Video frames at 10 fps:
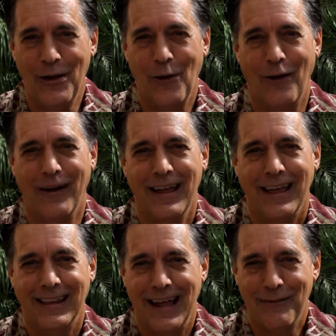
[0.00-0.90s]
or
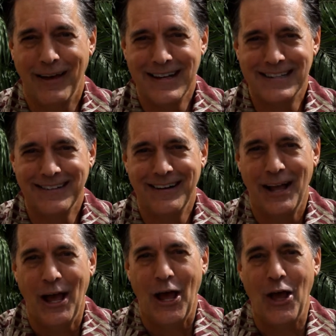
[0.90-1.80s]
Clive Cussler,
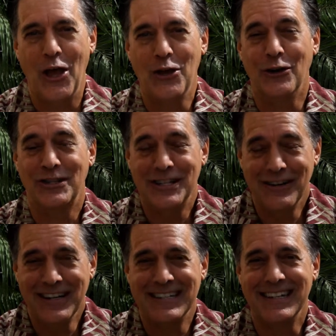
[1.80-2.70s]
you're
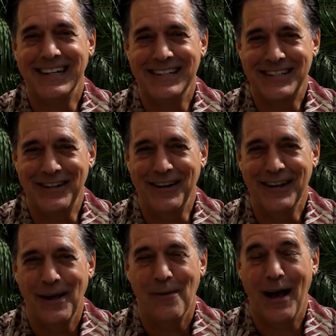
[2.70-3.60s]
seriously
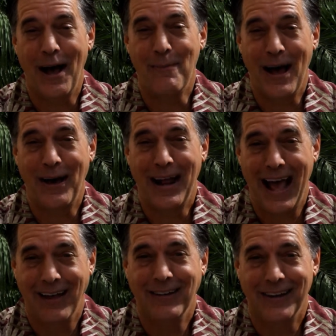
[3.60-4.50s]
concerned about
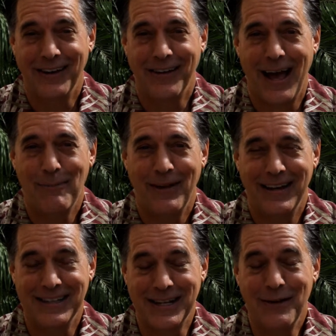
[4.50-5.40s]
how long your
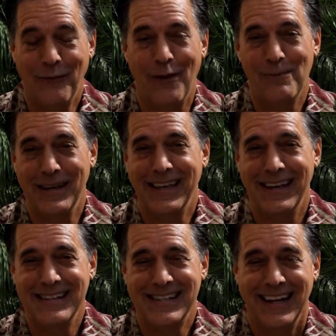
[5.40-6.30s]
copyright is good for,
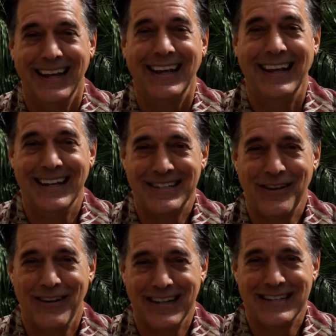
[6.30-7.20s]
because it's
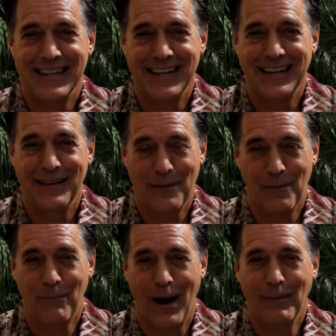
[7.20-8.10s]
going
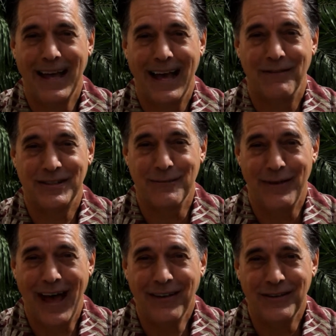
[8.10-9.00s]
to probably have some
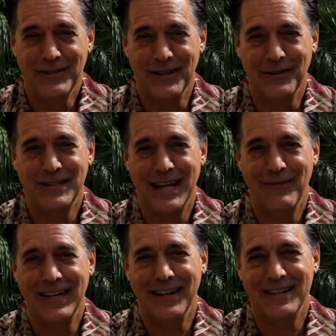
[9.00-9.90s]
value to you
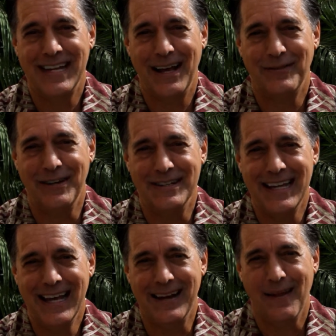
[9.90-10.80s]
70 years after you're
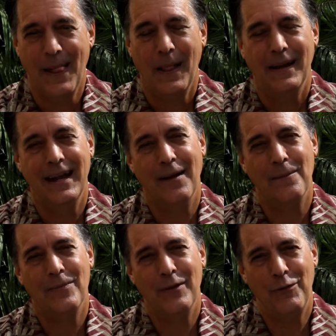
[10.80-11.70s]
dead.
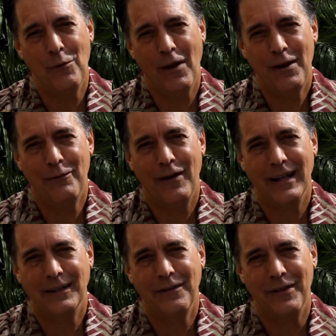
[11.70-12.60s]
Now, if you want to
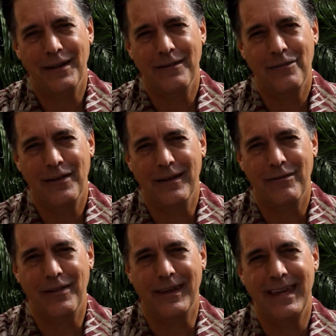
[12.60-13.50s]
follow
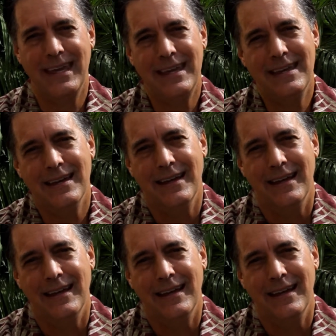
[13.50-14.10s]
the key